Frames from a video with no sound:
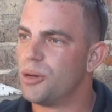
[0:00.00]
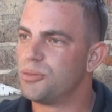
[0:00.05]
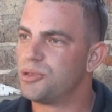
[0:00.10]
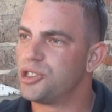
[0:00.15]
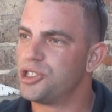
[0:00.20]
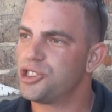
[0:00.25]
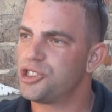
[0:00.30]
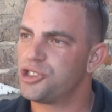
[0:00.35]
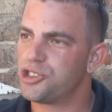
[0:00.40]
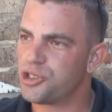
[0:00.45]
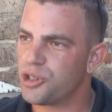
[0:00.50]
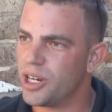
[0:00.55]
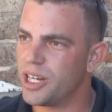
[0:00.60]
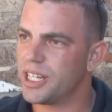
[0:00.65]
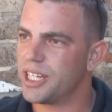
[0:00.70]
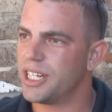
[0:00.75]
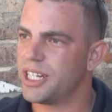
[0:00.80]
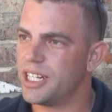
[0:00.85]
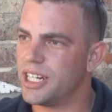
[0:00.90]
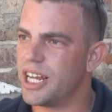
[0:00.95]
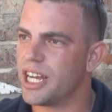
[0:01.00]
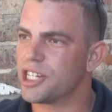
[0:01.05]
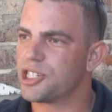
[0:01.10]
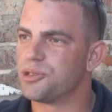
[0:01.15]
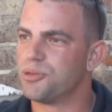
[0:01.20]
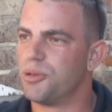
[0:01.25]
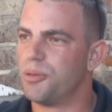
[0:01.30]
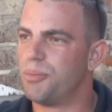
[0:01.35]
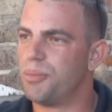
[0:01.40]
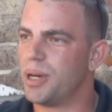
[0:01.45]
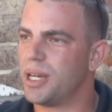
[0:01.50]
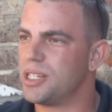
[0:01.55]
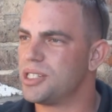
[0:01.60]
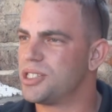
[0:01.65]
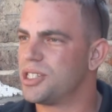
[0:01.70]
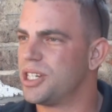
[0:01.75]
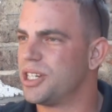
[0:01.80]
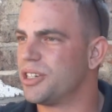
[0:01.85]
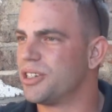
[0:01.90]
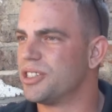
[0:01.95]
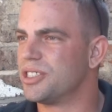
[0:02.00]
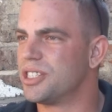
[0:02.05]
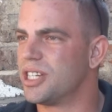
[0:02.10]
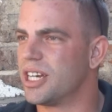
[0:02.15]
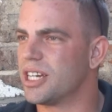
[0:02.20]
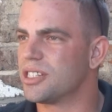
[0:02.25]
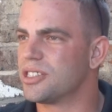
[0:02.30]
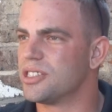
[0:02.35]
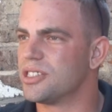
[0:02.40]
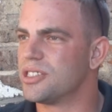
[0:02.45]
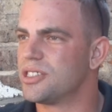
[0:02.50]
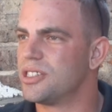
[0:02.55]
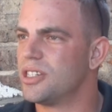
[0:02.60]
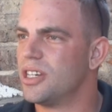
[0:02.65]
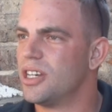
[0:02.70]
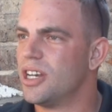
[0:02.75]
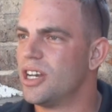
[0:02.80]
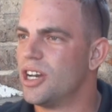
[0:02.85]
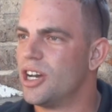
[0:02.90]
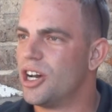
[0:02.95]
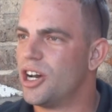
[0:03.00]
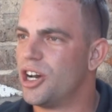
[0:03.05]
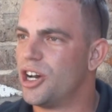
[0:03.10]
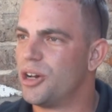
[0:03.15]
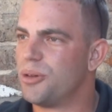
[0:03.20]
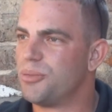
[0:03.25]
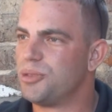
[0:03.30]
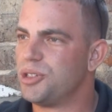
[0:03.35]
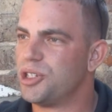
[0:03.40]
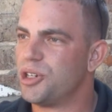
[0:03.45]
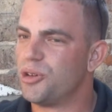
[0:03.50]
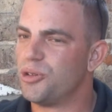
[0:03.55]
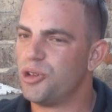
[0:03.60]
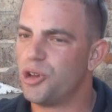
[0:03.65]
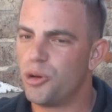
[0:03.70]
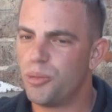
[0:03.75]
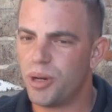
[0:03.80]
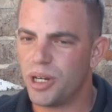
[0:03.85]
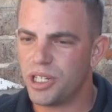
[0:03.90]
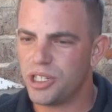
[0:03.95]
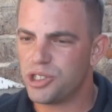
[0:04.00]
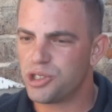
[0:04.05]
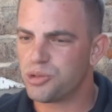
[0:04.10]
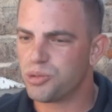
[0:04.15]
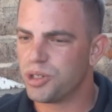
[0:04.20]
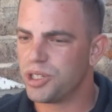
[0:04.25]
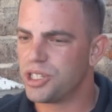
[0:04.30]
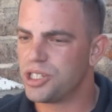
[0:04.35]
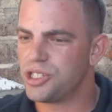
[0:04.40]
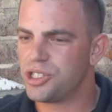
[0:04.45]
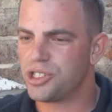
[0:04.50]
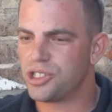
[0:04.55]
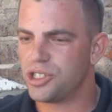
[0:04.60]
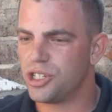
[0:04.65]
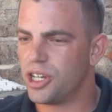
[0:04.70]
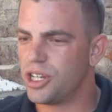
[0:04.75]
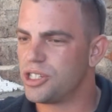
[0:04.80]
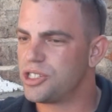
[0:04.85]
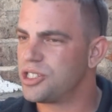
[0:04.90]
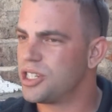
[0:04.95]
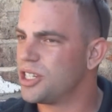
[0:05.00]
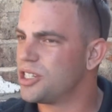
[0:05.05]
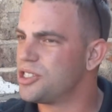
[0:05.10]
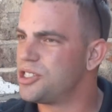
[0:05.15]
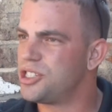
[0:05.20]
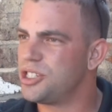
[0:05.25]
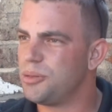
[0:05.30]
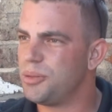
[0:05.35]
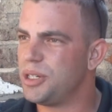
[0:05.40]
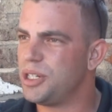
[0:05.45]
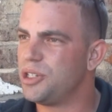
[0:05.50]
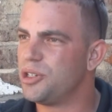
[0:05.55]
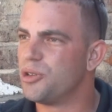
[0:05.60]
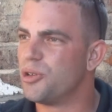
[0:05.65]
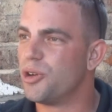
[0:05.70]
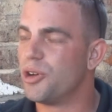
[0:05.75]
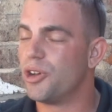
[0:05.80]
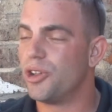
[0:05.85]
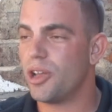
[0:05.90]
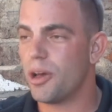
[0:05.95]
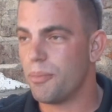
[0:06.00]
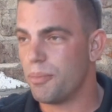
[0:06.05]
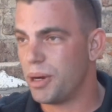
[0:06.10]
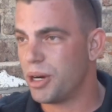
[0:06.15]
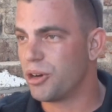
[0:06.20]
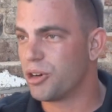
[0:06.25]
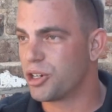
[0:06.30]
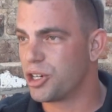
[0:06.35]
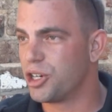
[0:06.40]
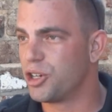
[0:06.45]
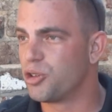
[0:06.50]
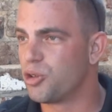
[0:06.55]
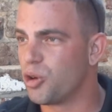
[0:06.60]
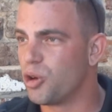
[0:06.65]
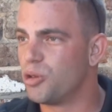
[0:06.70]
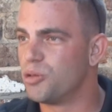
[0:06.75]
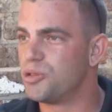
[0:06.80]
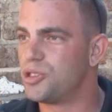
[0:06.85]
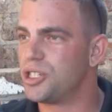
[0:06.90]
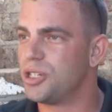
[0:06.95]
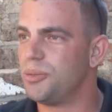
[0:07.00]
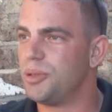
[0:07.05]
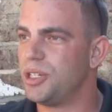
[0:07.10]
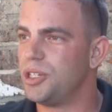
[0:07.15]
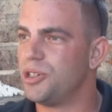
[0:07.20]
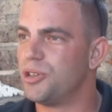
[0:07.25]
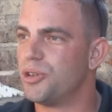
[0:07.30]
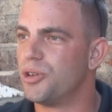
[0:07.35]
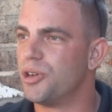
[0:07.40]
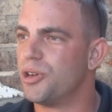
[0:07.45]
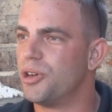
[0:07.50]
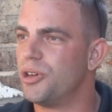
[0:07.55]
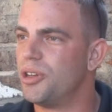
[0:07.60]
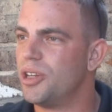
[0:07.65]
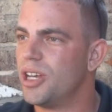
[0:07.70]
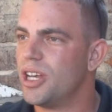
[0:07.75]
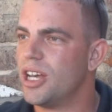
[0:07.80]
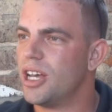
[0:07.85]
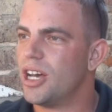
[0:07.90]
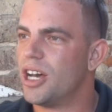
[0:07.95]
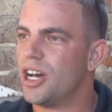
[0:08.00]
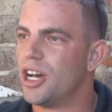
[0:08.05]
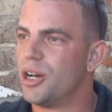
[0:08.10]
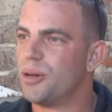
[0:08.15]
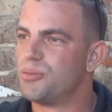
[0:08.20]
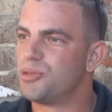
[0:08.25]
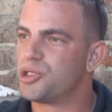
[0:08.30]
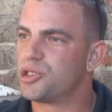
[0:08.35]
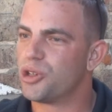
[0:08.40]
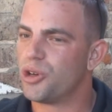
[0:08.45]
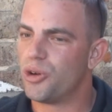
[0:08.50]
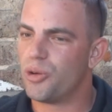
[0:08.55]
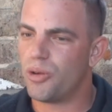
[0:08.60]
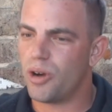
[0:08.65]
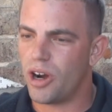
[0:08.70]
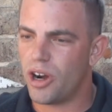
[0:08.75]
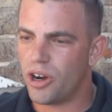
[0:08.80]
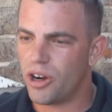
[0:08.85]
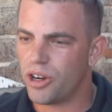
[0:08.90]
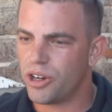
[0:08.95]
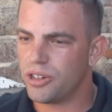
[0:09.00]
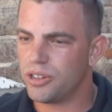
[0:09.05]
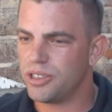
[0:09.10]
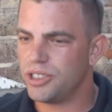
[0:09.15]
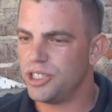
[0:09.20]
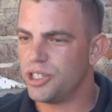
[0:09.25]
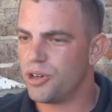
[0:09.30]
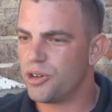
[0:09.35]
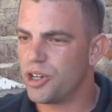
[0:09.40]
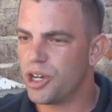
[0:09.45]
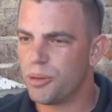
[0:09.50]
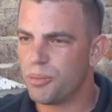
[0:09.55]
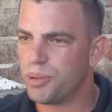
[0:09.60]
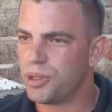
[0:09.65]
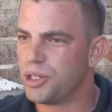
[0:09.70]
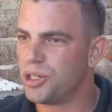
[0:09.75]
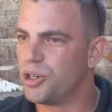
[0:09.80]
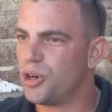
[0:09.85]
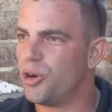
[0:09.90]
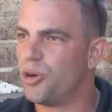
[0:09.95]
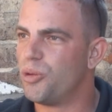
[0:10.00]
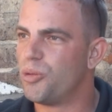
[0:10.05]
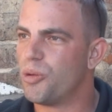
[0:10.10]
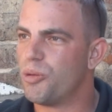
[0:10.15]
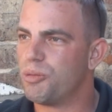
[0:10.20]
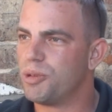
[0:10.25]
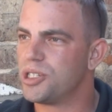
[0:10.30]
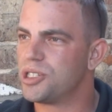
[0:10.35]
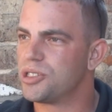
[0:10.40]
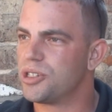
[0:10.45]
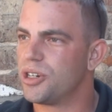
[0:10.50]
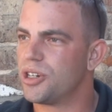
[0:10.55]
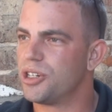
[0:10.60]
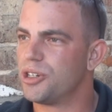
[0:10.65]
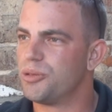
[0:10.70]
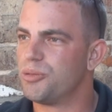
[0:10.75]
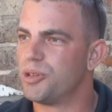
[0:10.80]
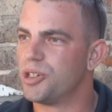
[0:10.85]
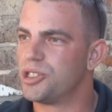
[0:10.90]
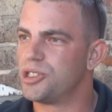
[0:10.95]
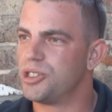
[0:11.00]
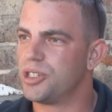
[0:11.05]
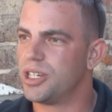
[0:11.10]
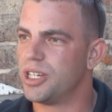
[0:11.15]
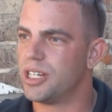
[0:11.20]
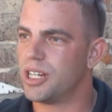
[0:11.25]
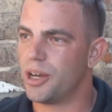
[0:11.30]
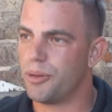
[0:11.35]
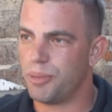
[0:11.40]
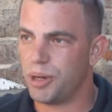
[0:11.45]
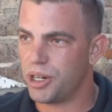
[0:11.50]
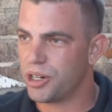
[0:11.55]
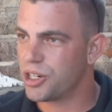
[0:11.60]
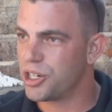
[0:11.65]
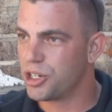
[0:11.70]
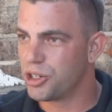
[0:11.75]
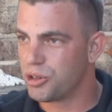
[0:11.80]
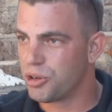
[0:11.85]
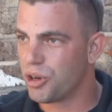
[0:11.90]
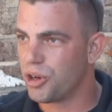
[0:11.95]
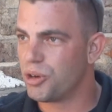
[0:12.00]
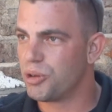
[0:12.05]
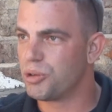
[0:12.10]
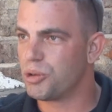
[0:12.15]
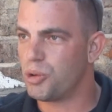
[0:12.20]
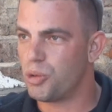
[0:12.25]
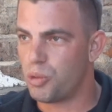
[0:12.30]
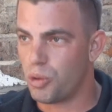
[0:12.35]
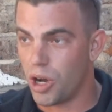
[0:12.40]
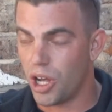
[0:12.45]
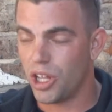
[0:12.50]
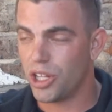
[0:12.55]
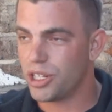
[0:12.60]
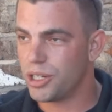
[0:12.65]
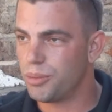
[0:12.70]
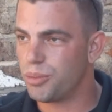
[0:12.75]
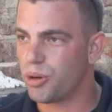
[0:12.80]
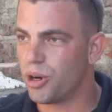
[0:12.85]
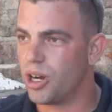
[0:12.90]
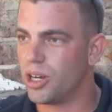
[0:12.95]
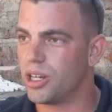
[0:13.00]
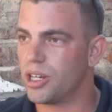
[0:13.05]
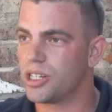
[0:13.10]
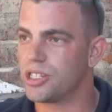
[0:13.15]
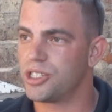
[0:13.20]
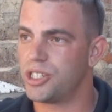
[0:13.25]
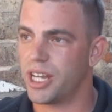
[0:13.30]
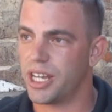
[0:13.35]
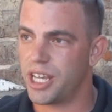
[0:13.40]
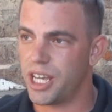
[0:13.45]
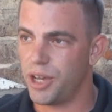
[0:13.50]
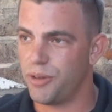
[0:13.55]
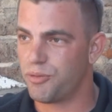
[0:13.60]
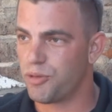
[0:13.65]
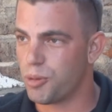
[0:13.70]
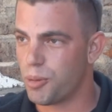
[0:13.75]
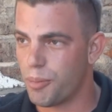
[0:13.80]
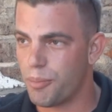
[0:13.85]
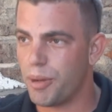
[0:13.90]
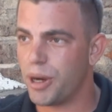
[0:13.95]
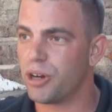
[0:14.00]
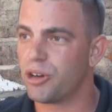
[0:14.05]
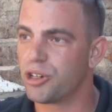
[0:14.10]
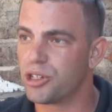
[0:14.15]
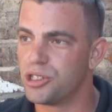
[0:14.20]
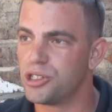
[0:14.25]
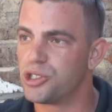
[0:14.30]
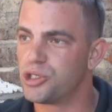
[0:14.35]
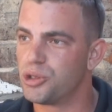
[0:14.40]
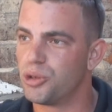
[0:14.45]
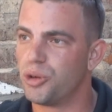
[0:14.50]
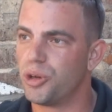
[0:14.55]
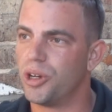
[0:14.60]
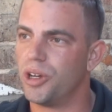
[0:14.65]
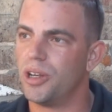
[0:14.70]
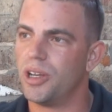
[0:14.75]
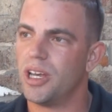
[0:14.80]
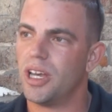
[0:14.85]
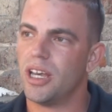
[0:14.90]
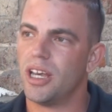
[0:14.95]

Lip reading: just to try to get an actual base here in Texas. Nobody's really selling CBD oil, American-grown CBD oil. So our company goal when we started was to get American-grown quality products that came from American soil.